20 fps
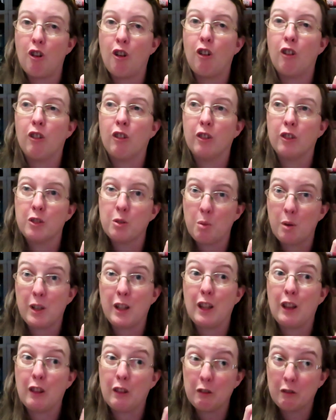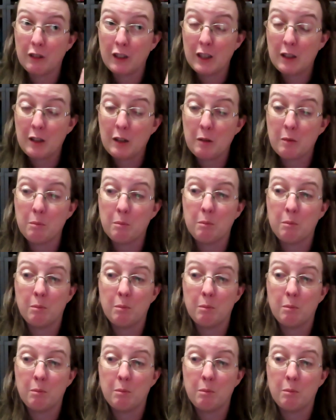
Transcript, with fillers: all 23